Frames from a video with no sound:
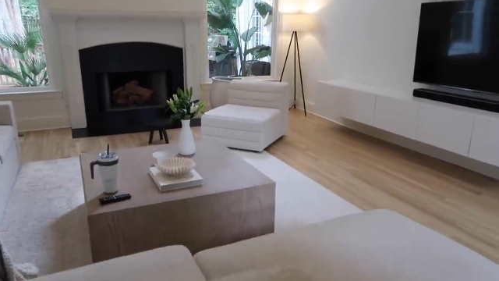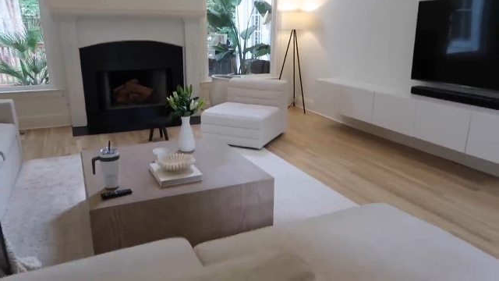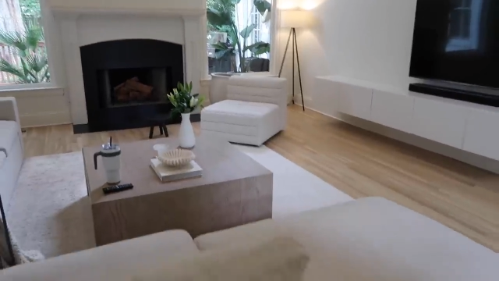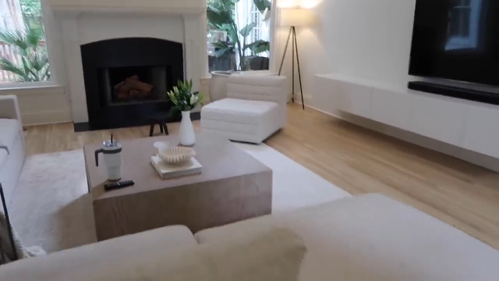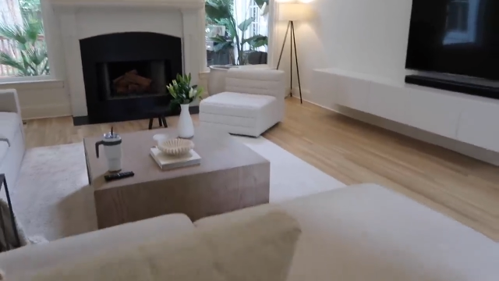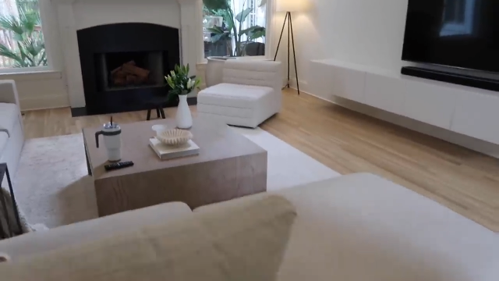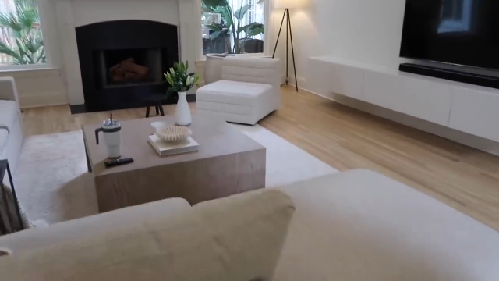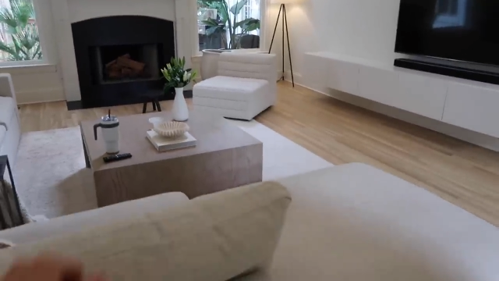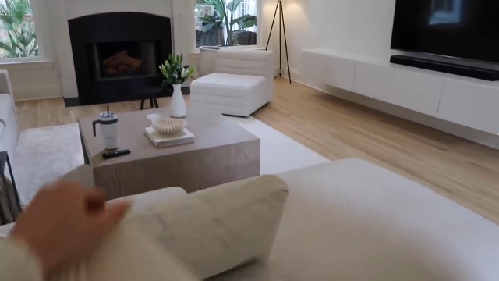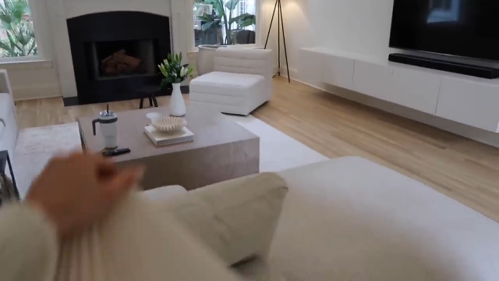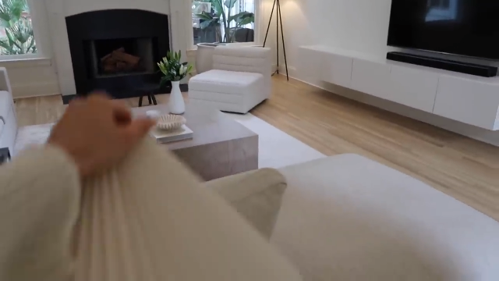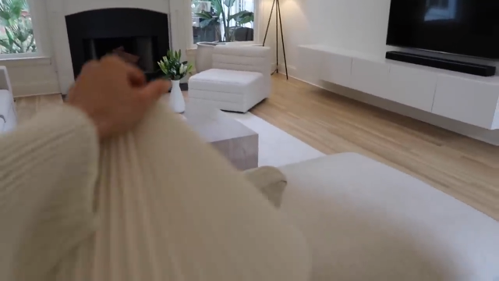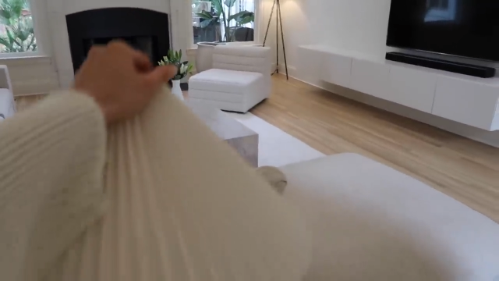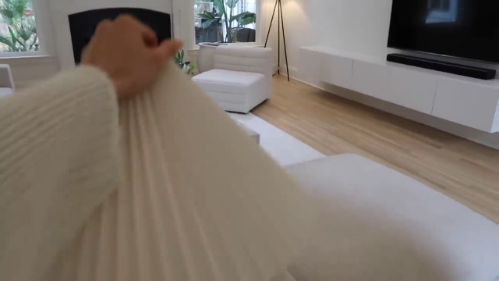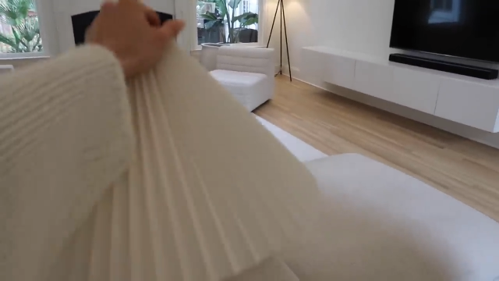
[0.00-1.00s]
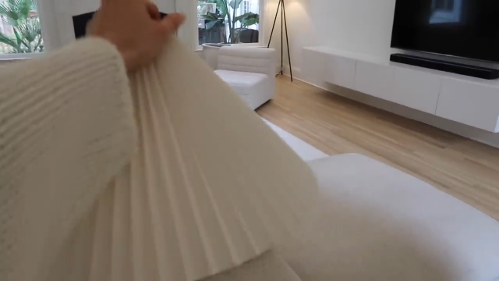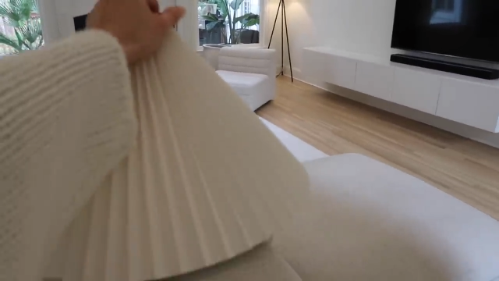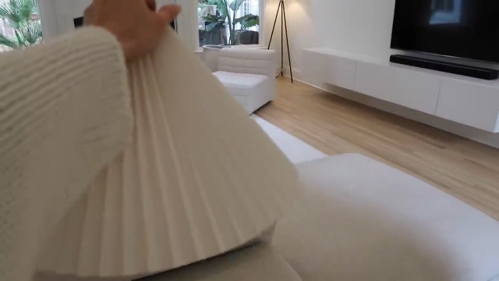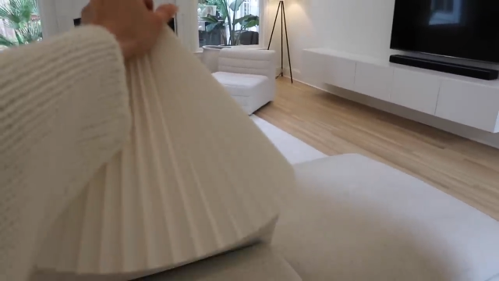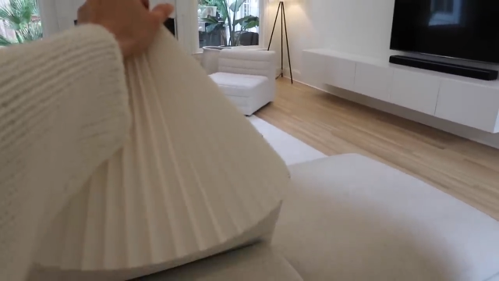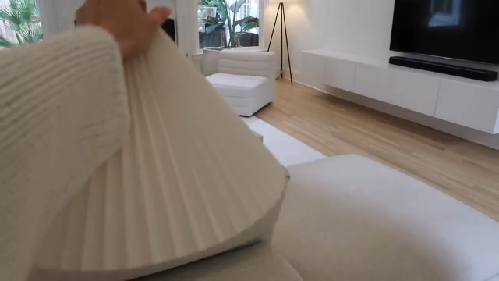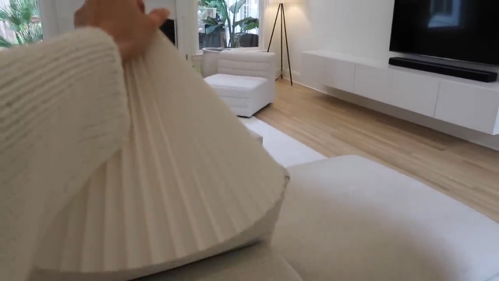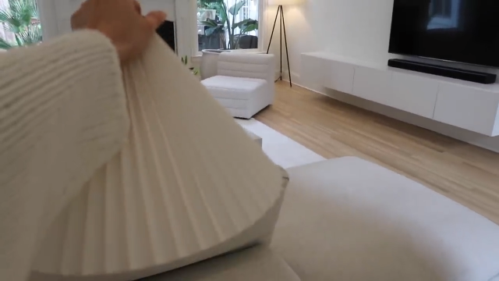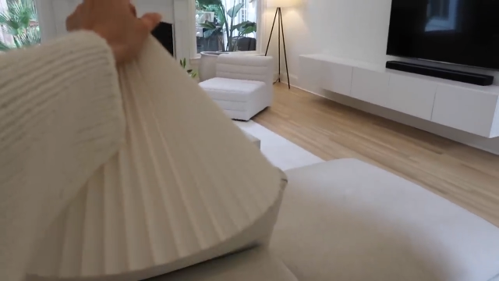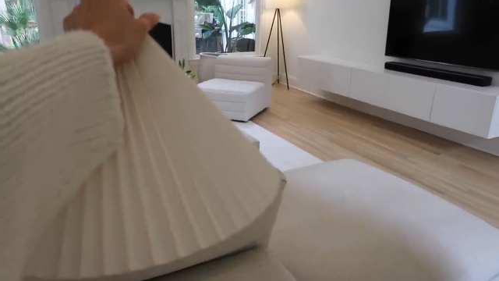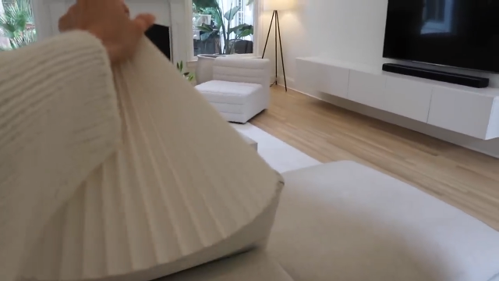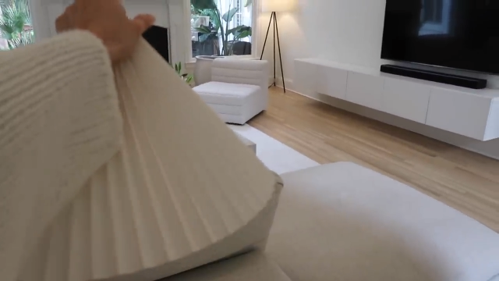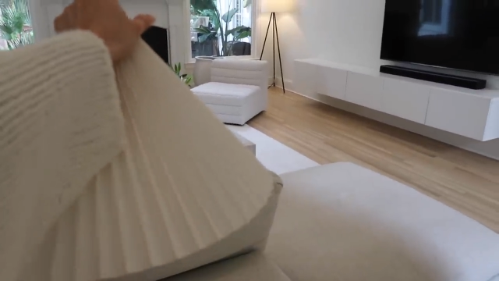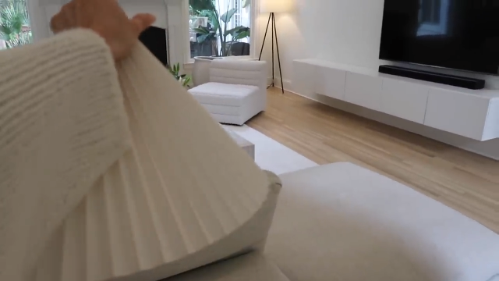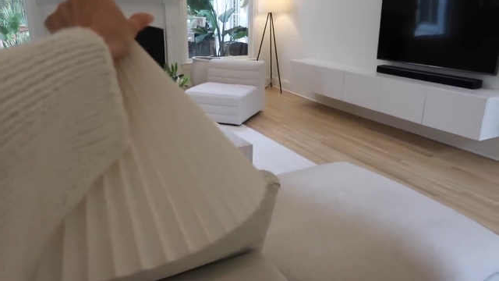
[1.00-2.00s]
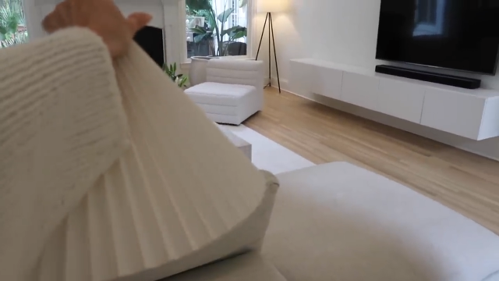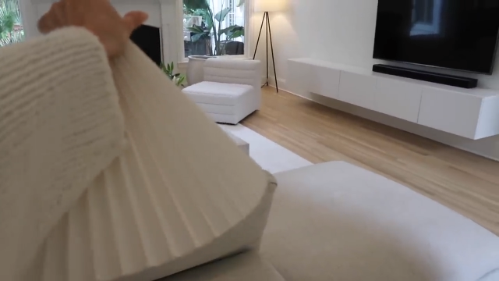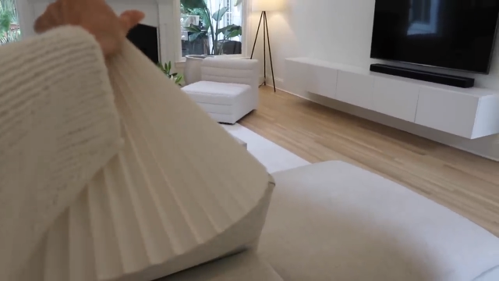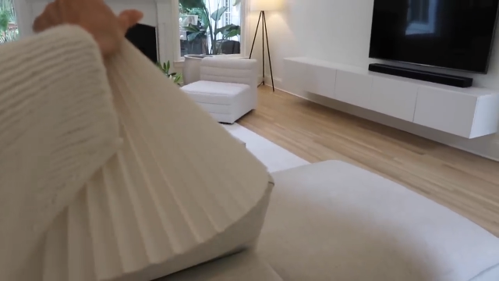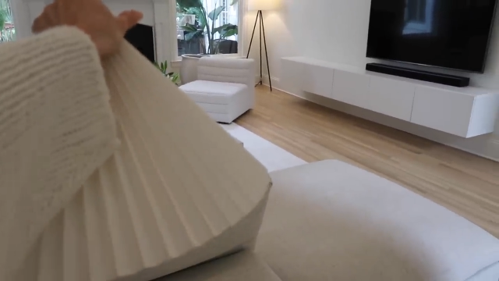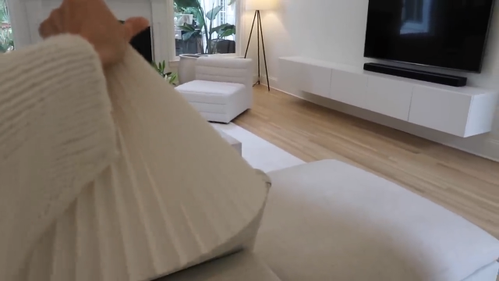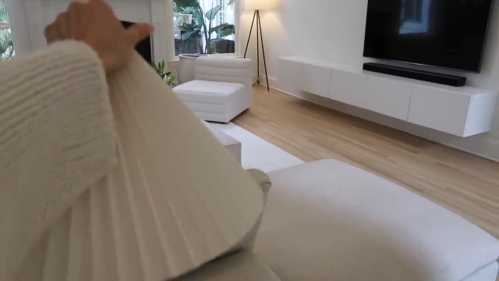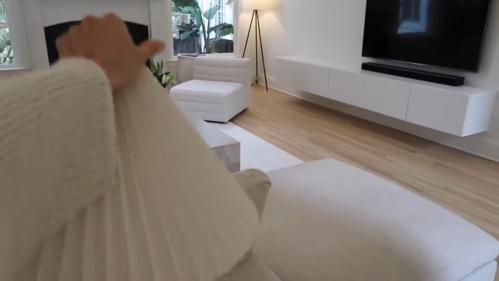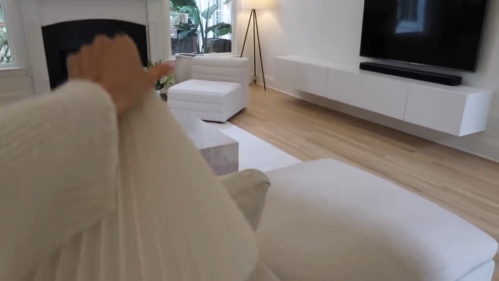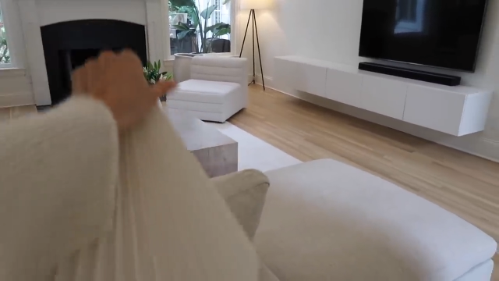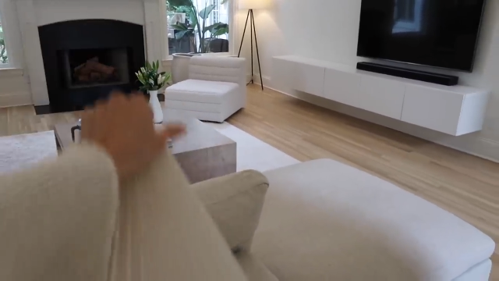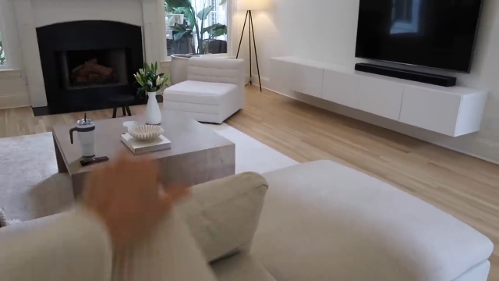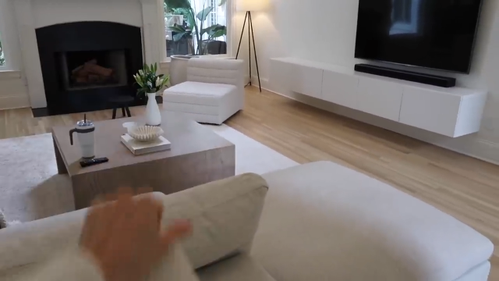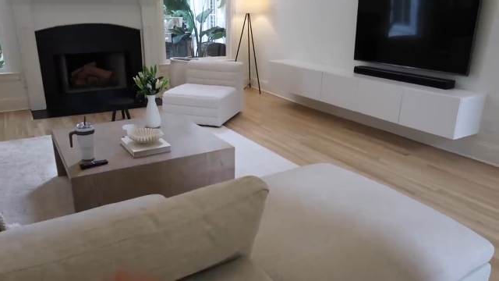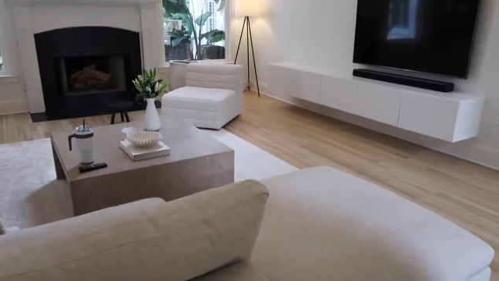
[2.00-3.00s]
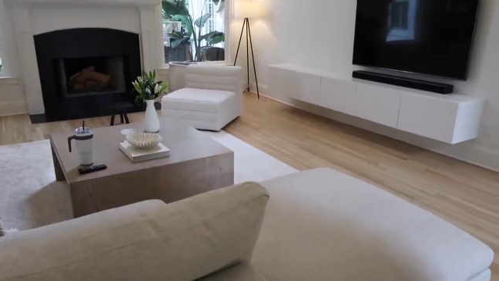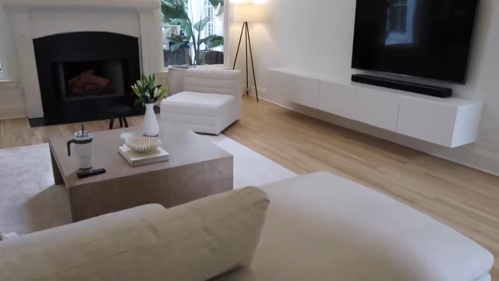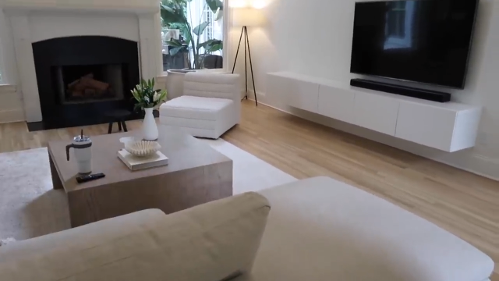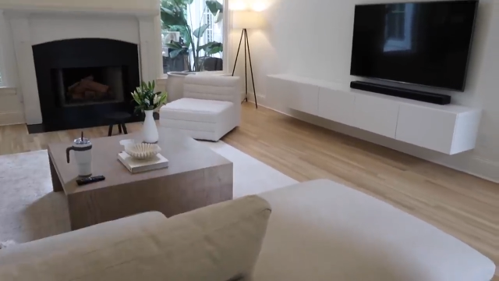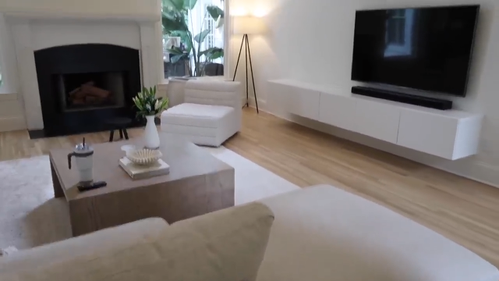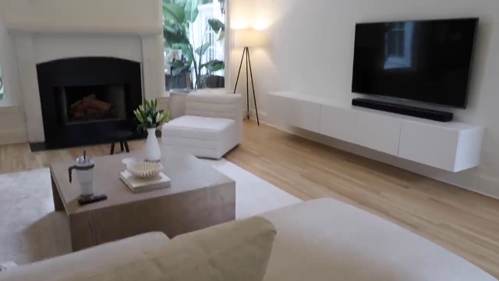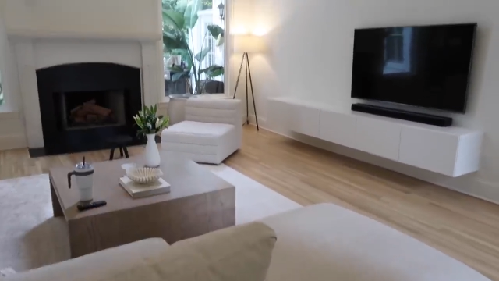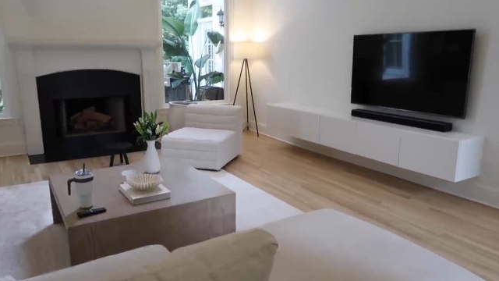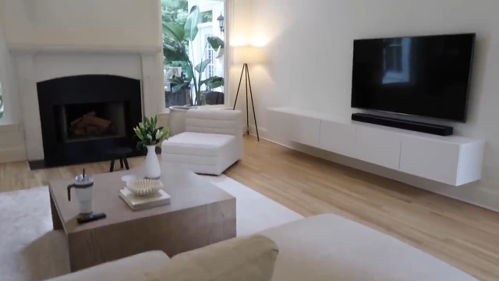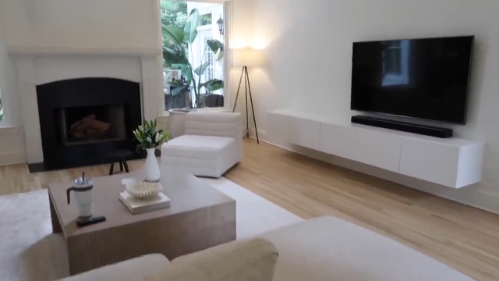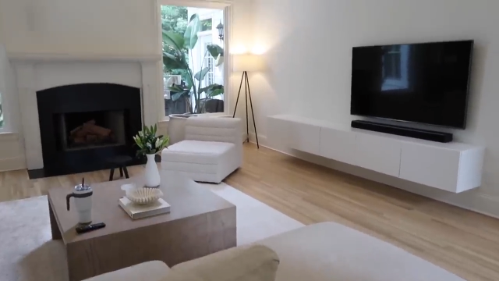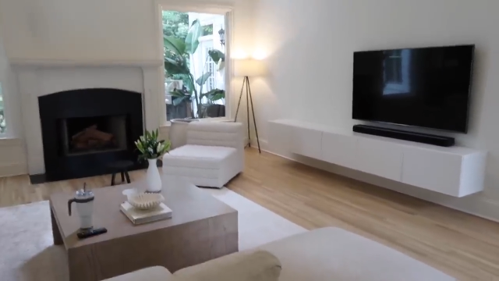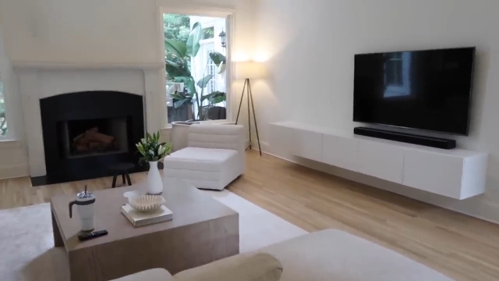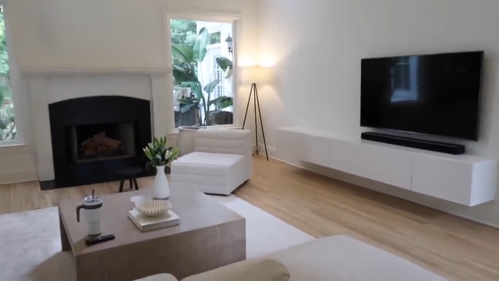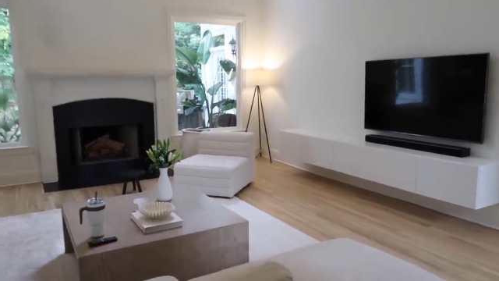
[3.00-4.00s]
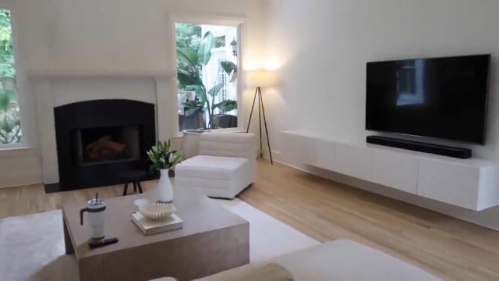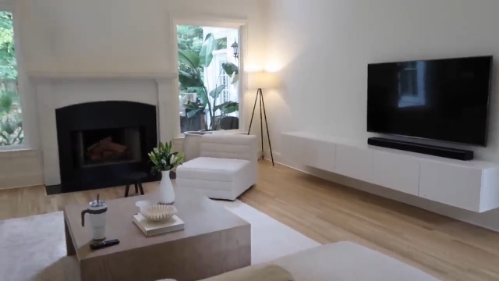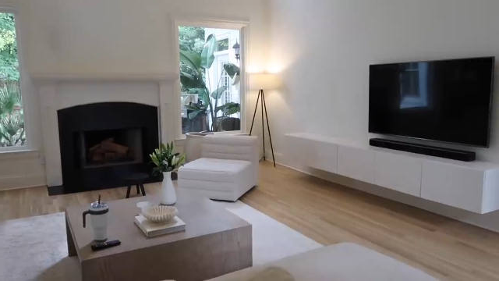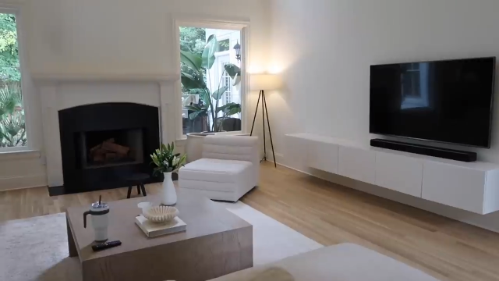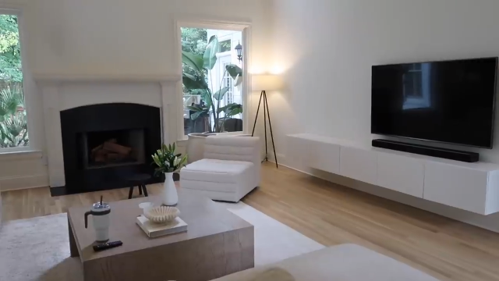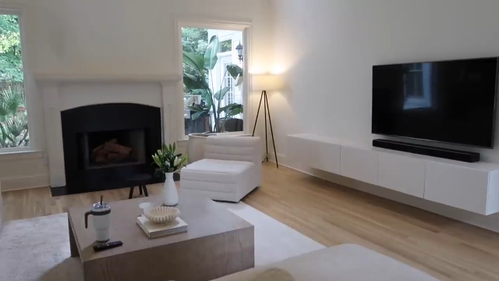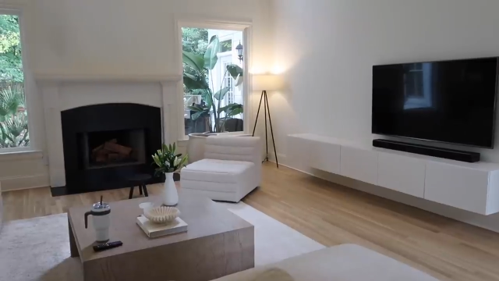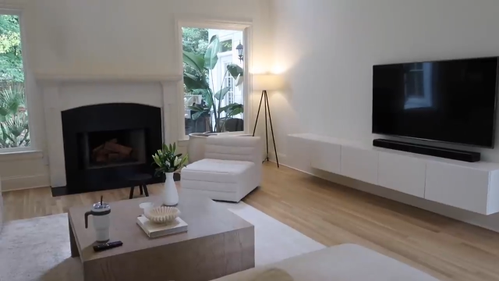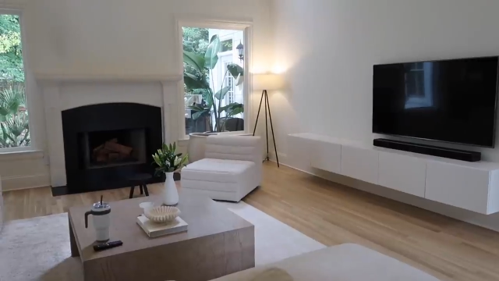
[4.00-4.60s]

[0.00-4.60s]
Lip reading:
No face is visible, so there are no lips to read.